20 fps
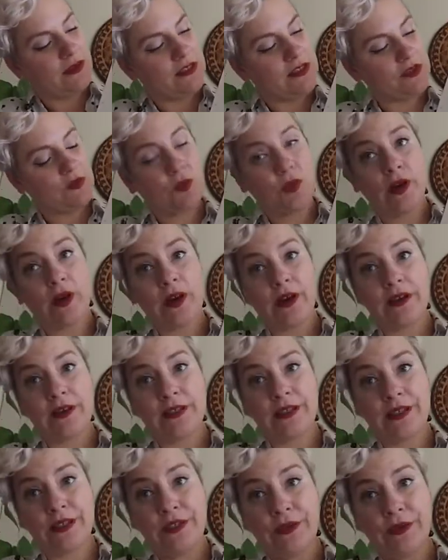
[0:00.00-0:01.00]
in his
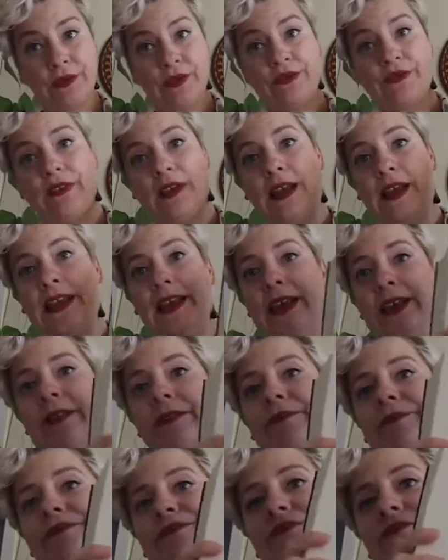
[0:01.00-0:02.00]
work to unify
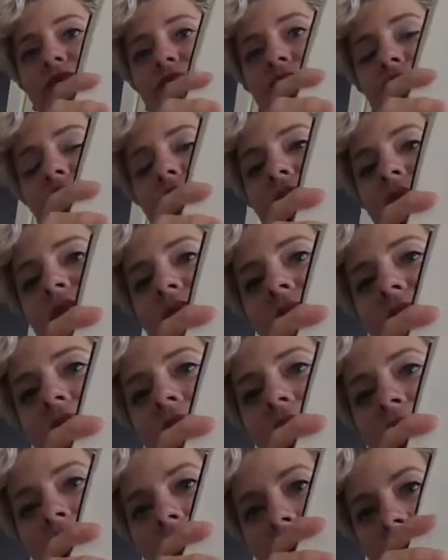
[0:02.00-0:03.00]
it
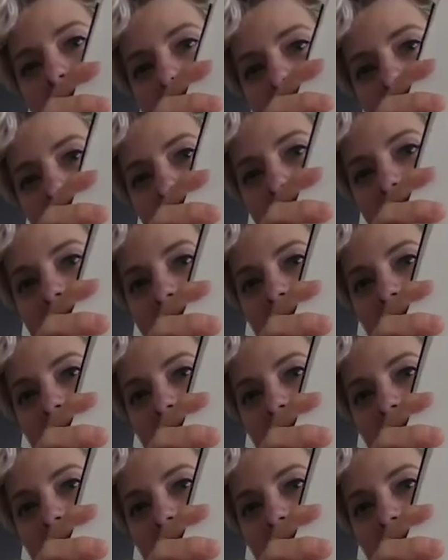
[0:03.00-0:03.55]
and as you can